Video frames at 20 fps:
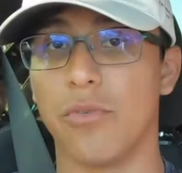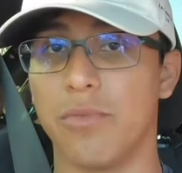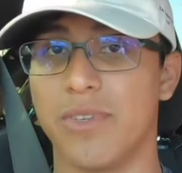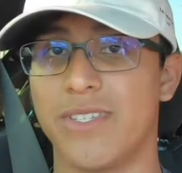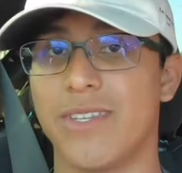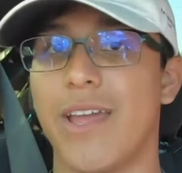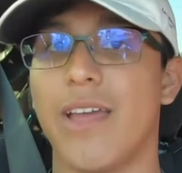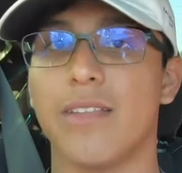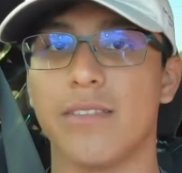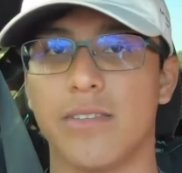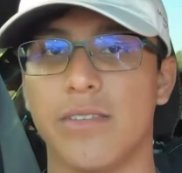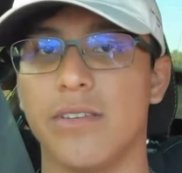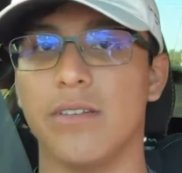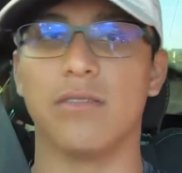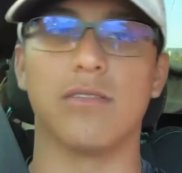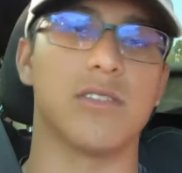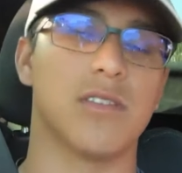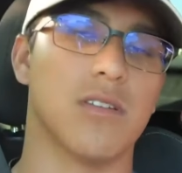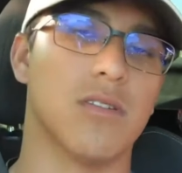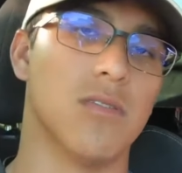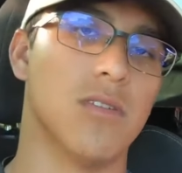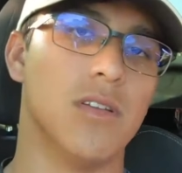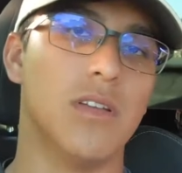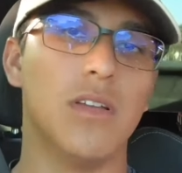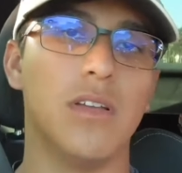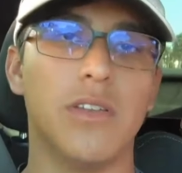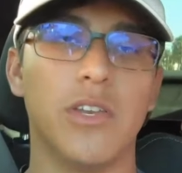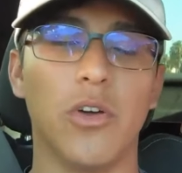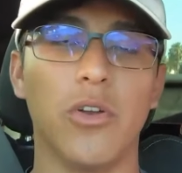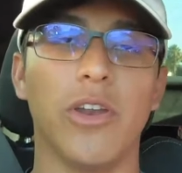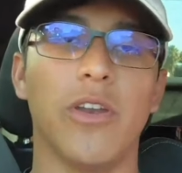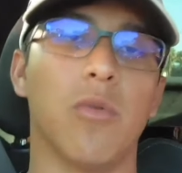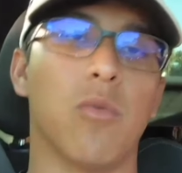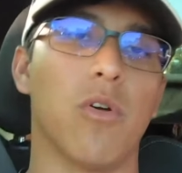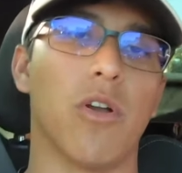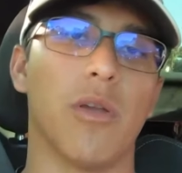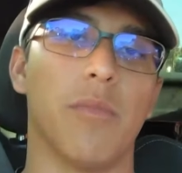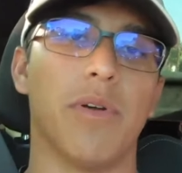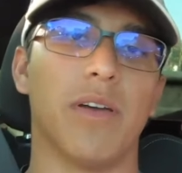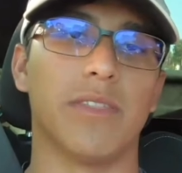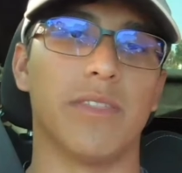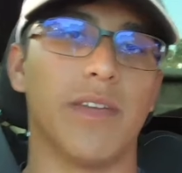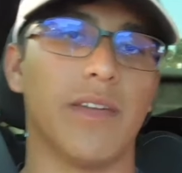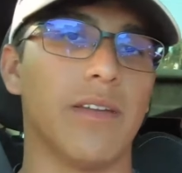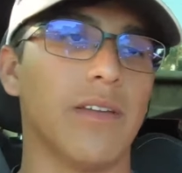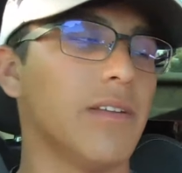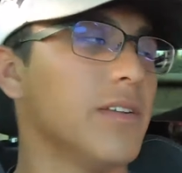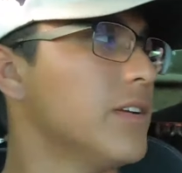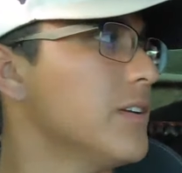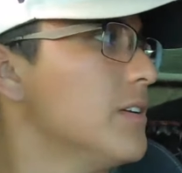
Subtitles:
from standstill, so no need to worry about that.